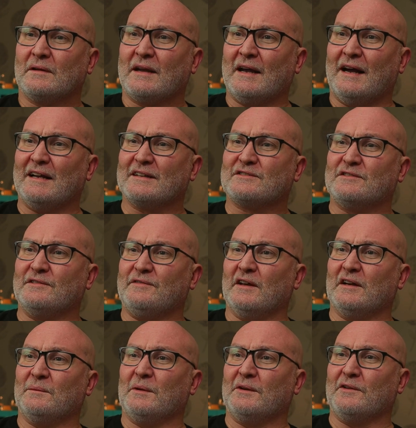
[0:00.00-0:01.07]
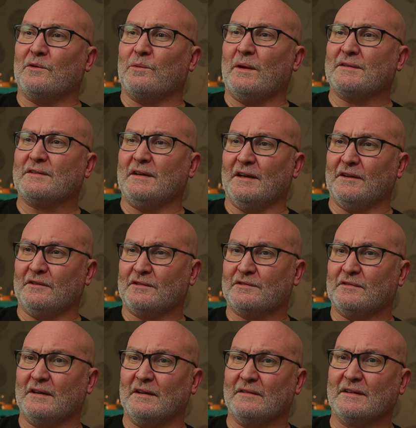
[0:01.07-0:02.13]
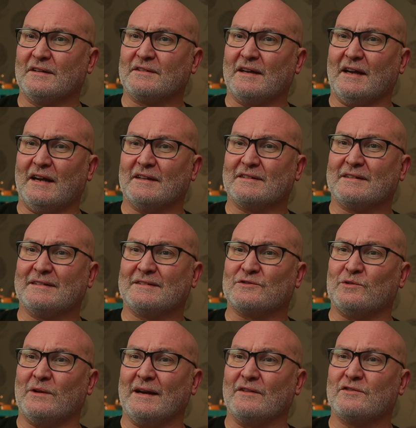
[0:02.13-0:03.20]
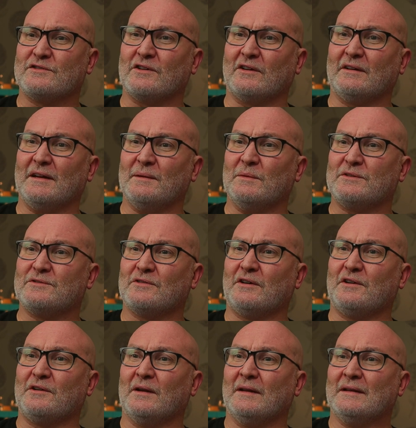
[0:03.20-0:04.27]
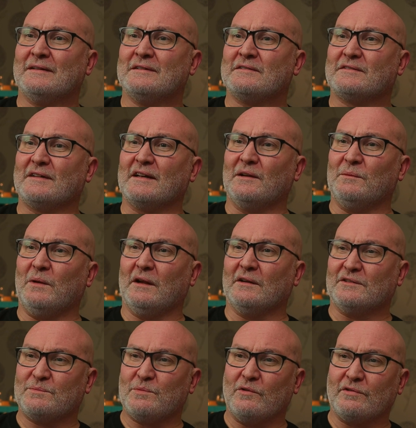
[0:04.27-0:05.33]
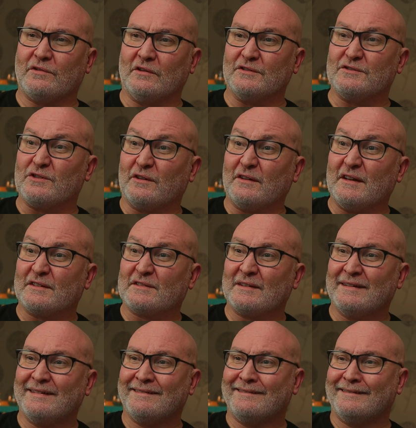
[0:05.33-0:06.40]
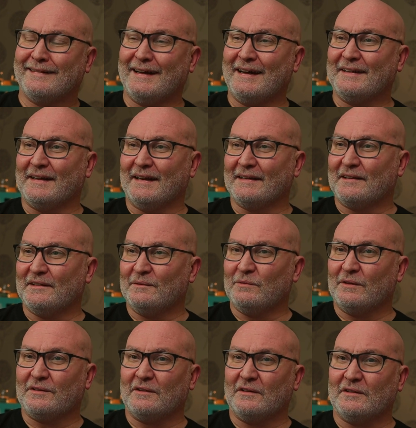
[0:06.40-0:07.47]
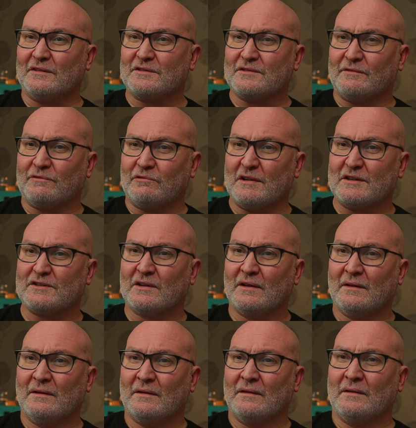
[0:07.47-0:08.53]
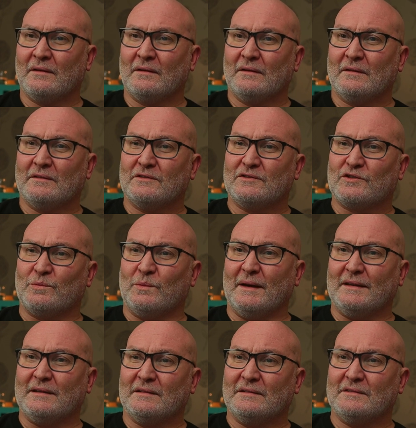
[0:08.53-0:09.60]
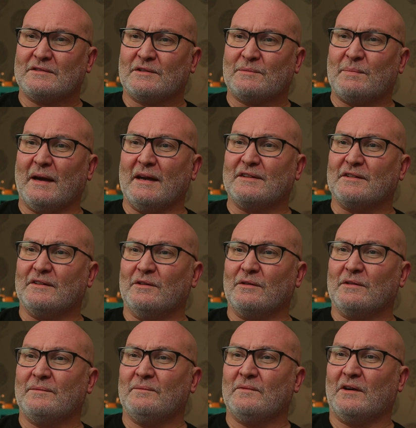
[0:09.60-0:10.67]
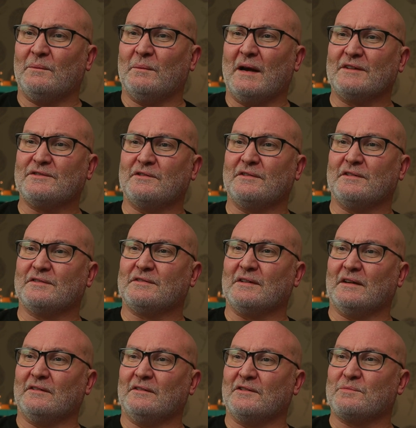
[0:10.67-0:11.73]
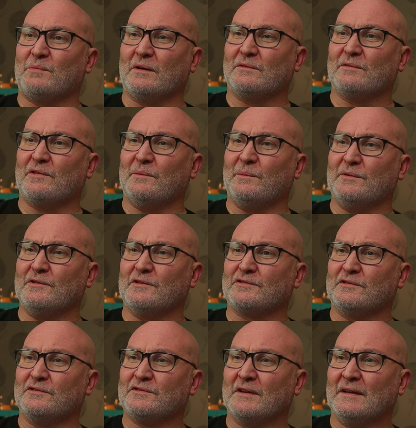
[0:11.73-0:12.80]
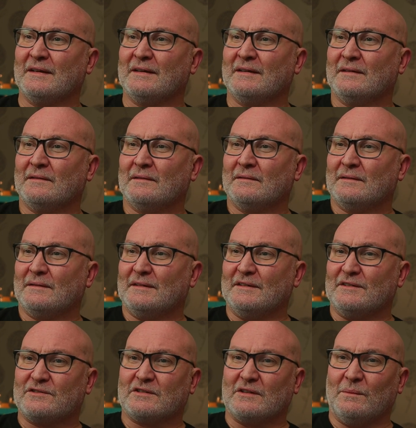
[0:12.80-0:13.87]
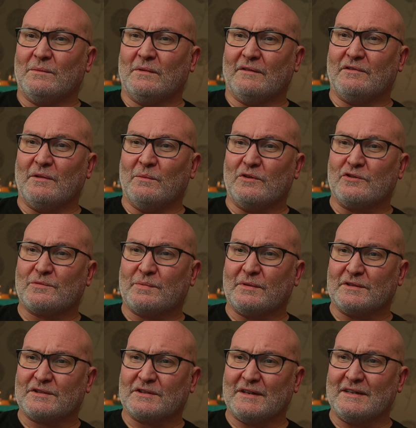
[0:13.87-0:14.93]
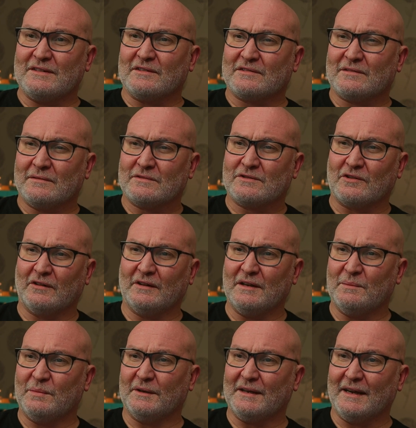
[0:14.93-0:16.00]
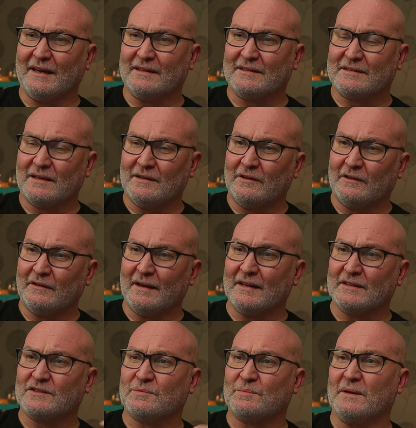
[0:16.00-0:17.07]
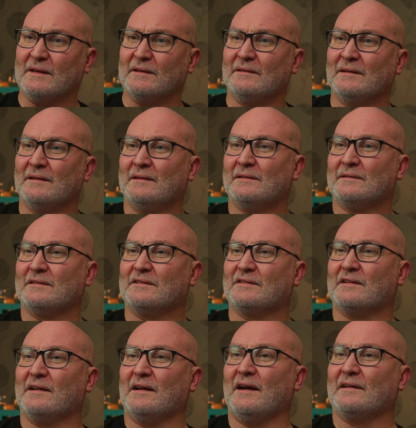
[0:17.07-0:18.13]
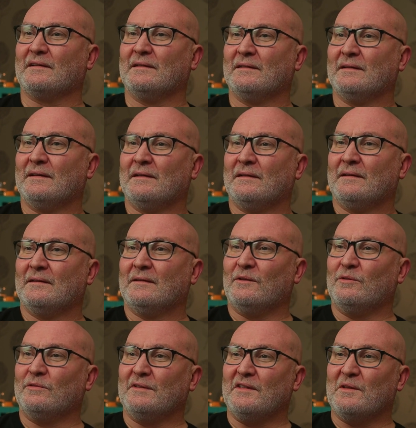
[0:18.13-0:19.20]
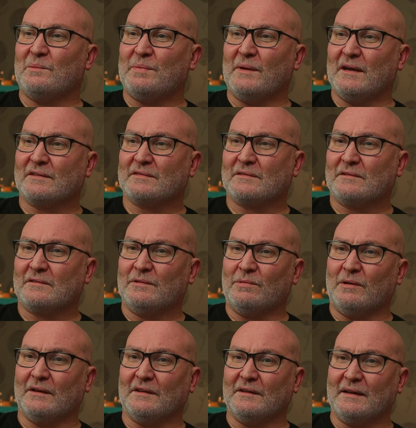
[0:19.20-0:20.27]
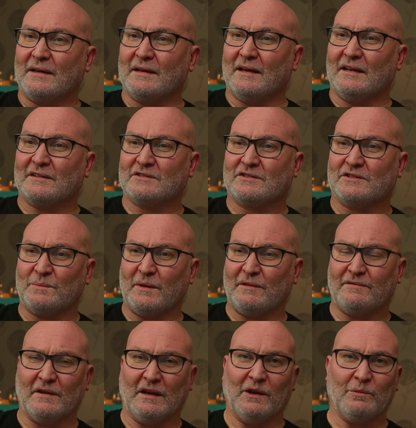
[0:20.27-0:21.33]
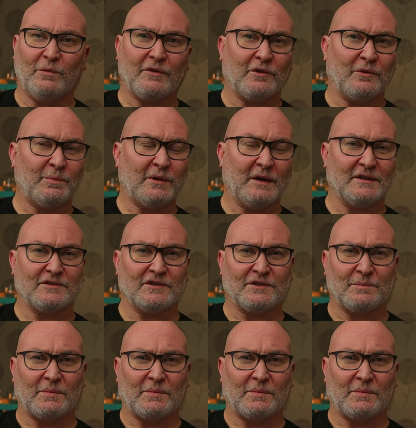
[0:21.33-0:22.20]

casks available to the whisky industry. This cask strength sherry matured single malt is both luxurious and elegant, with layers of rich, sweet, spice and oak. Our master distiller has worked with the producers in some of the most prestigious sherry bodegas in Jerez, Spain, to select only the best quality casks to be filled with our precious